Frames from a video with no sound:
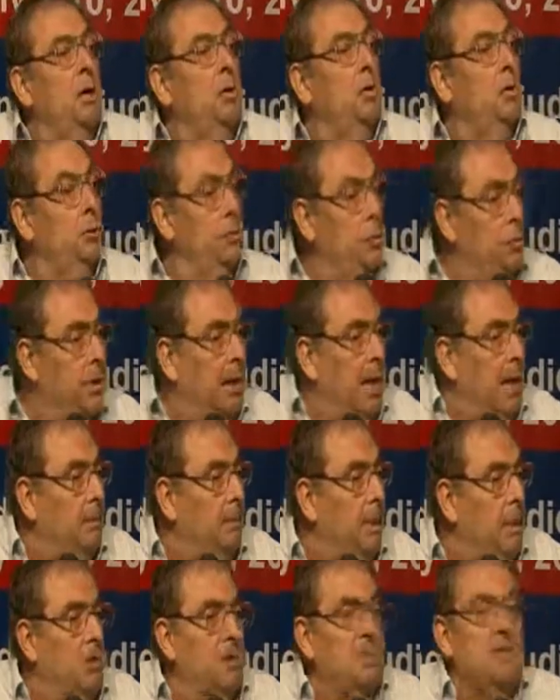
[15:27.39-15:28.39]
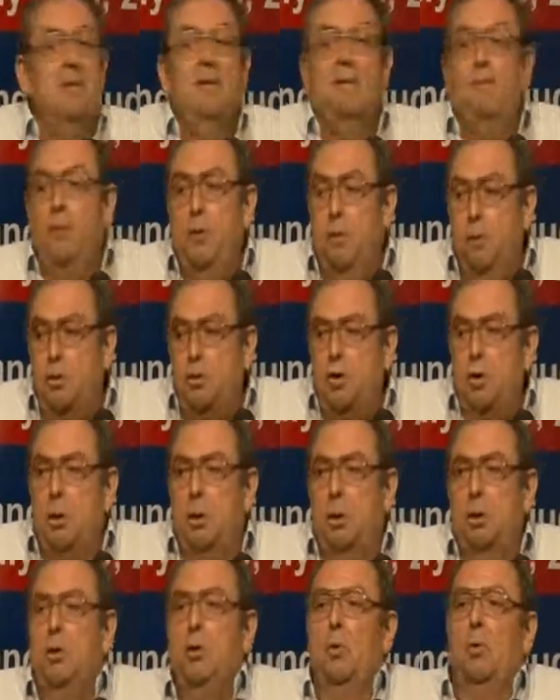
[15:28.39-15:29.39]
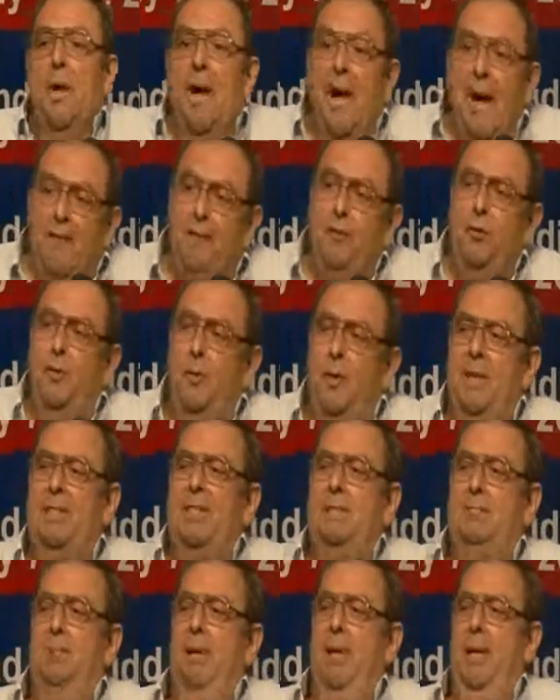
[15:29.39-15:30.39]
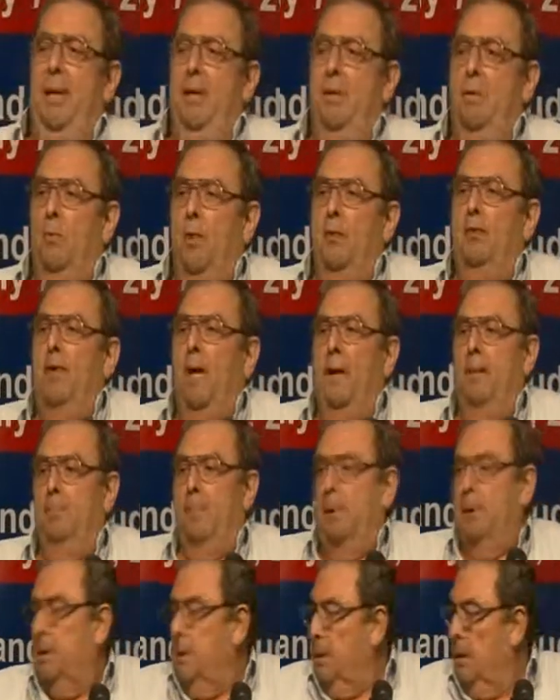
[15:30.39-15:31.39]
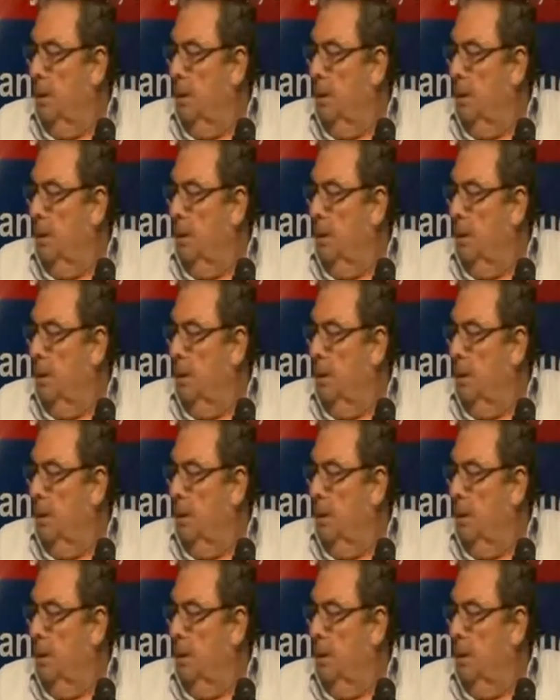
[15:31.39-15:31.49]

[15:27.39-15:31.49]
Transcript: You do that because in the future you'll have to explain what happened.